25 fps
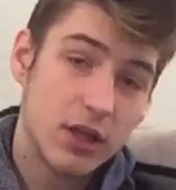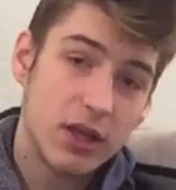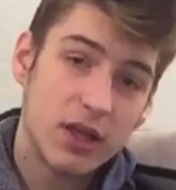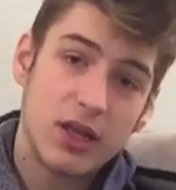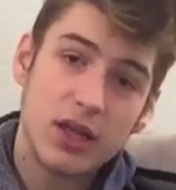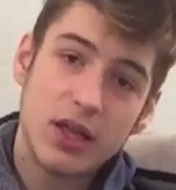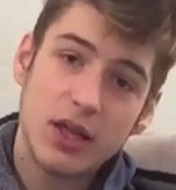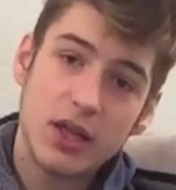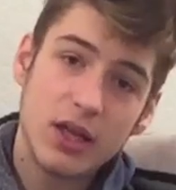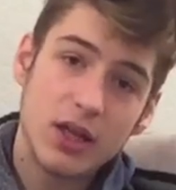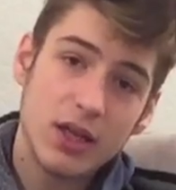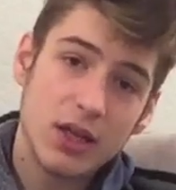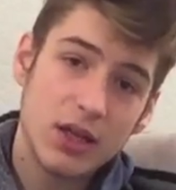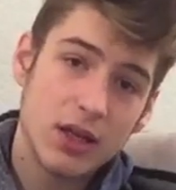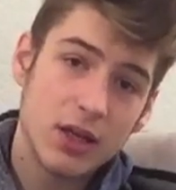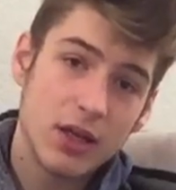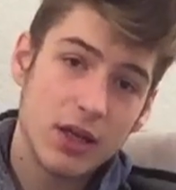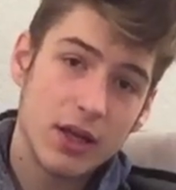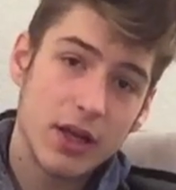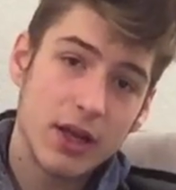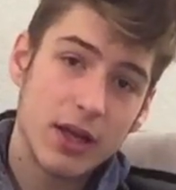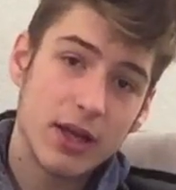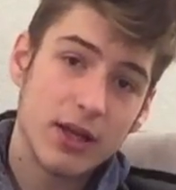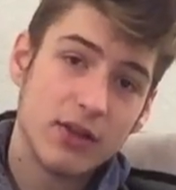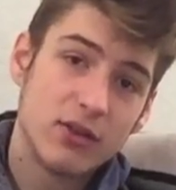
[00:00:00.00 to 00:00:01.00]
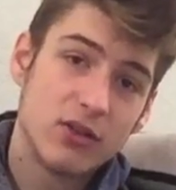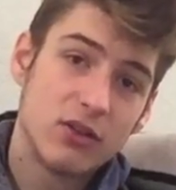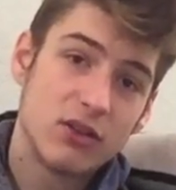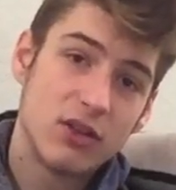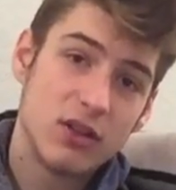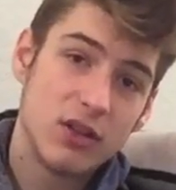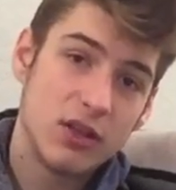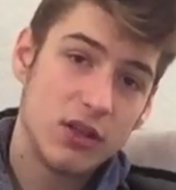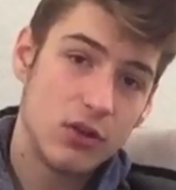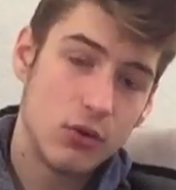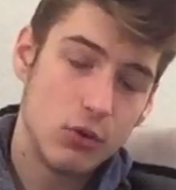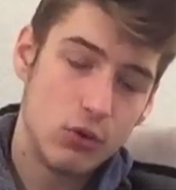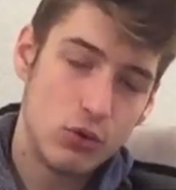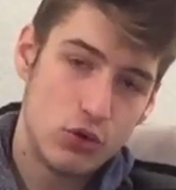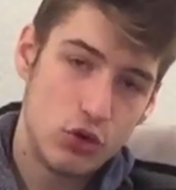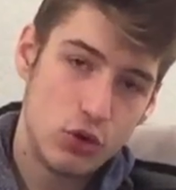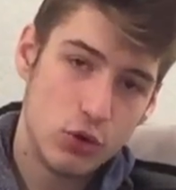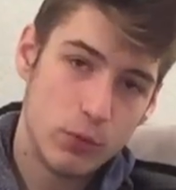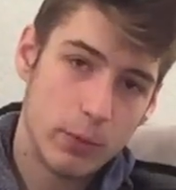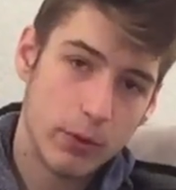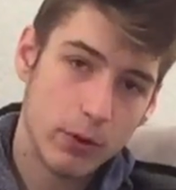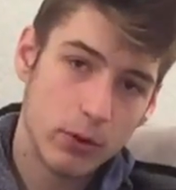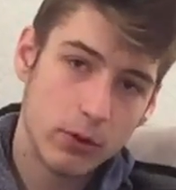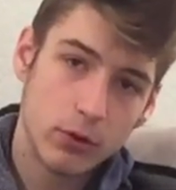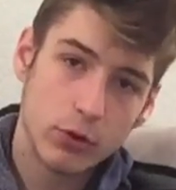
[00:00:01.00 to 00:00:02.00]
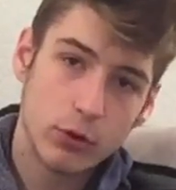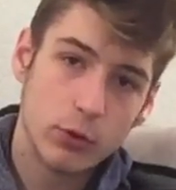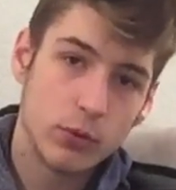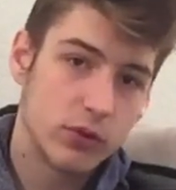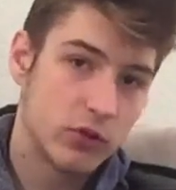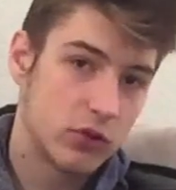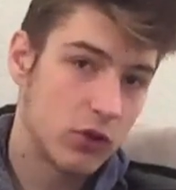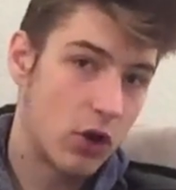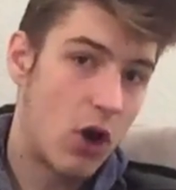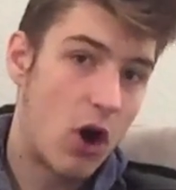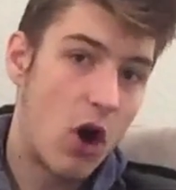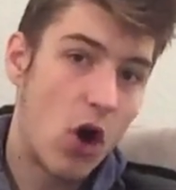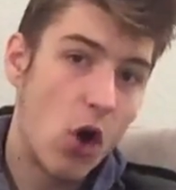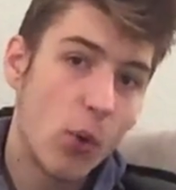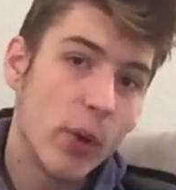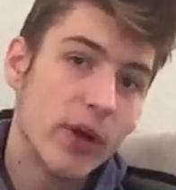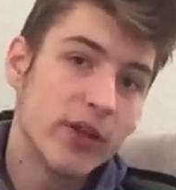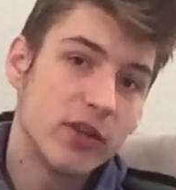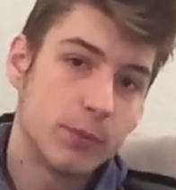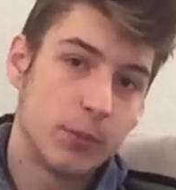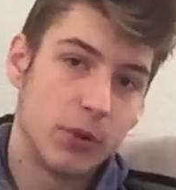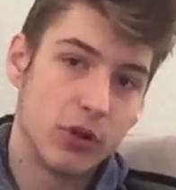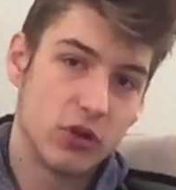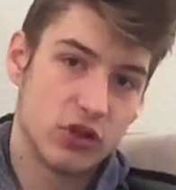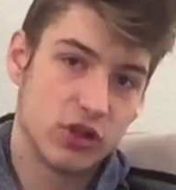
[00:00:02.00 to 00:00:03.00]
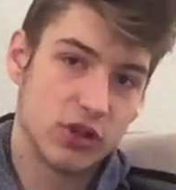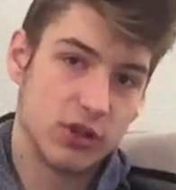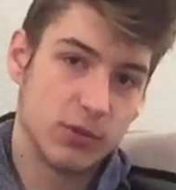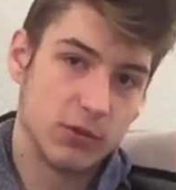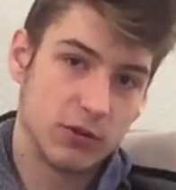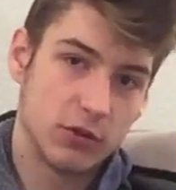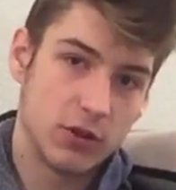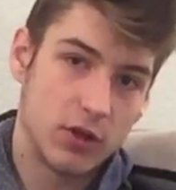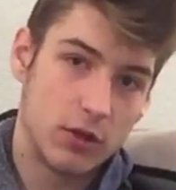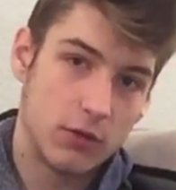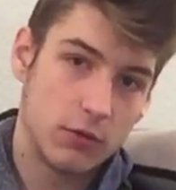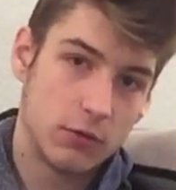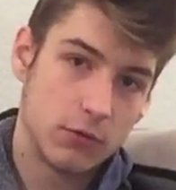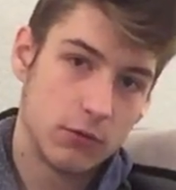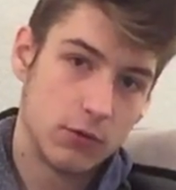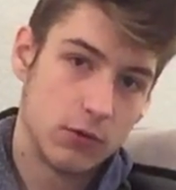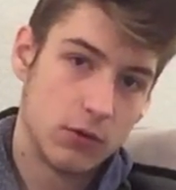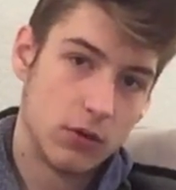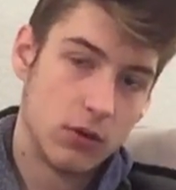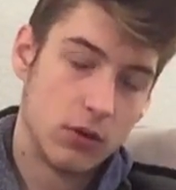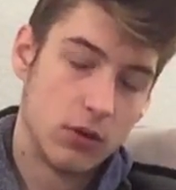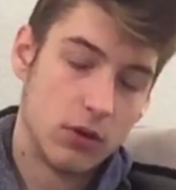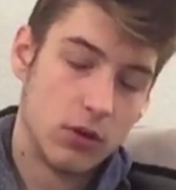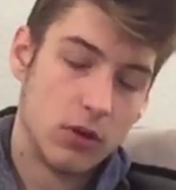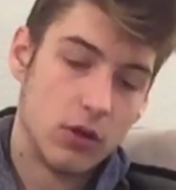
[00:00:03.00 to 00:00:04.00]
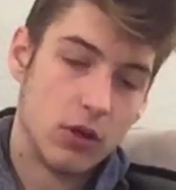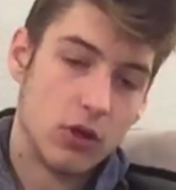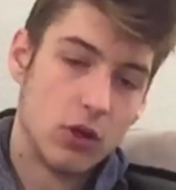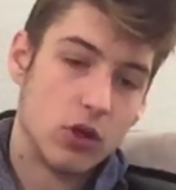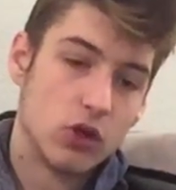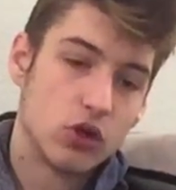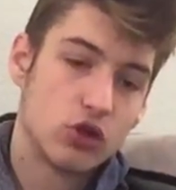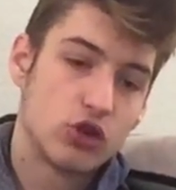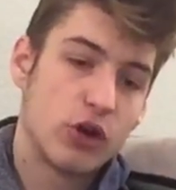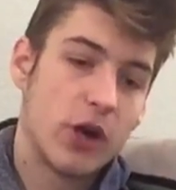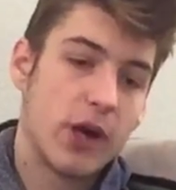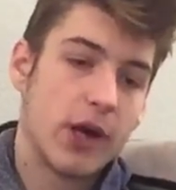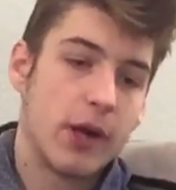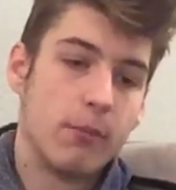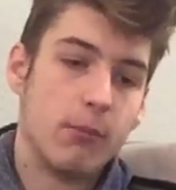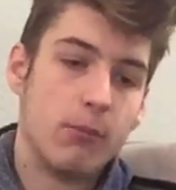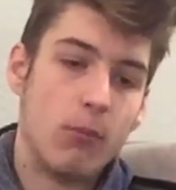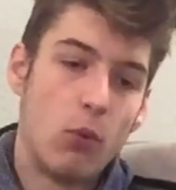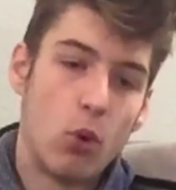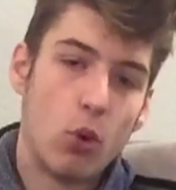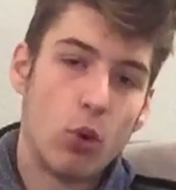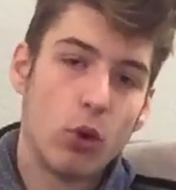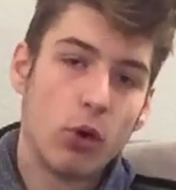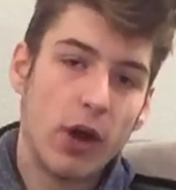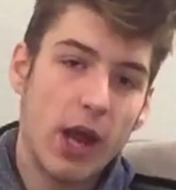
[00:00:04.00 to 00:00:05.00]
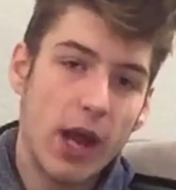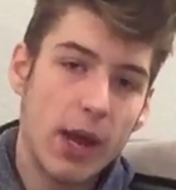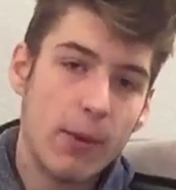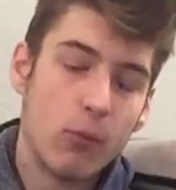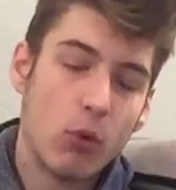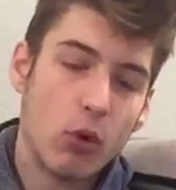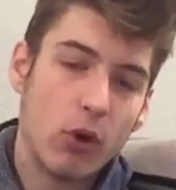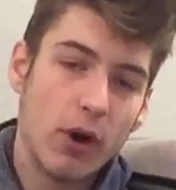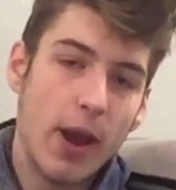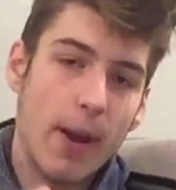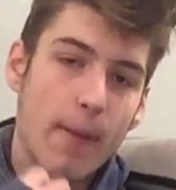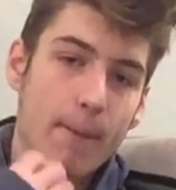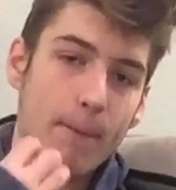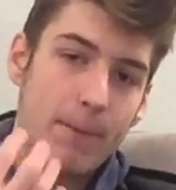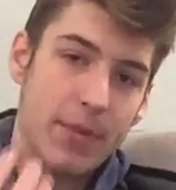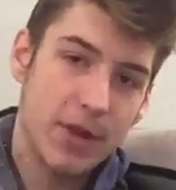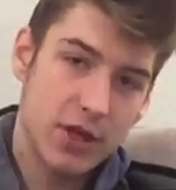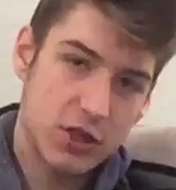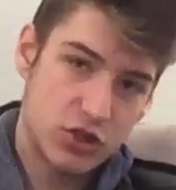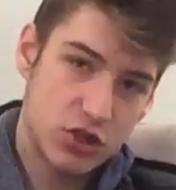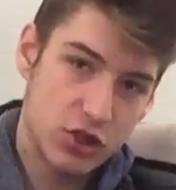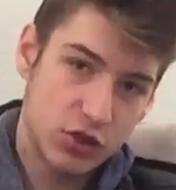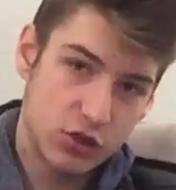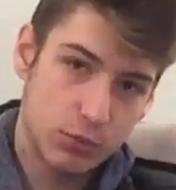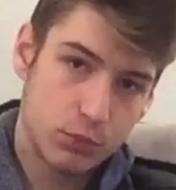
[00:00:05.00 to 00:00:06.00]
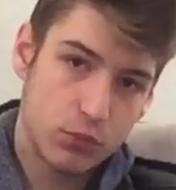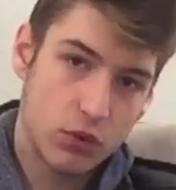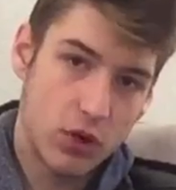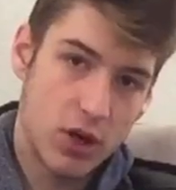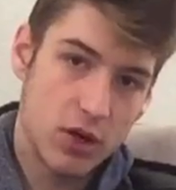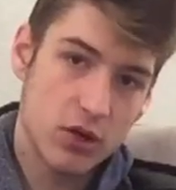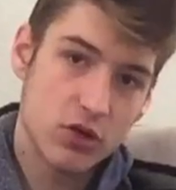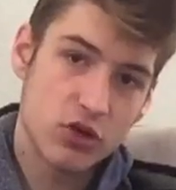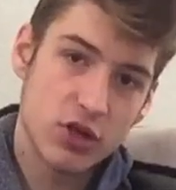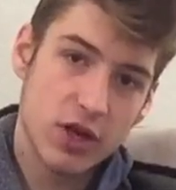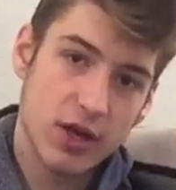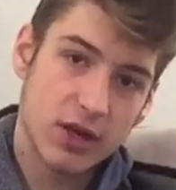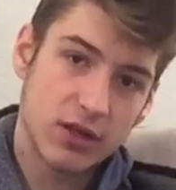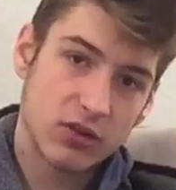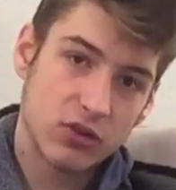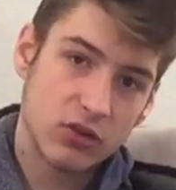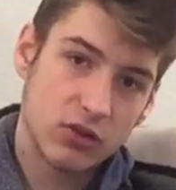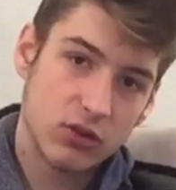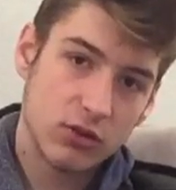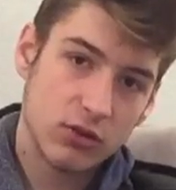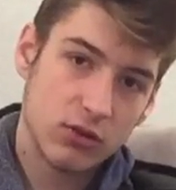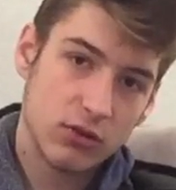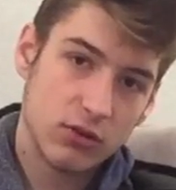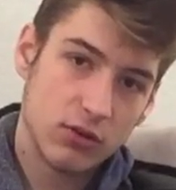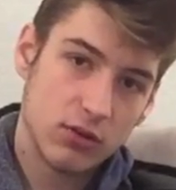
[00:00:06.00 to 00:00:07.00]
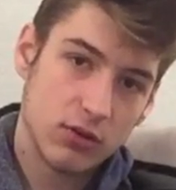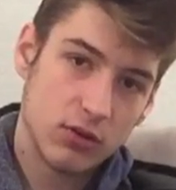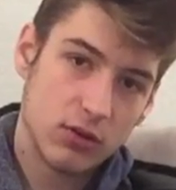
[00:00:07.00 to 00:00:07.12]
He is the YouTuber who is always pushing himself, trying more and more ambitious projects.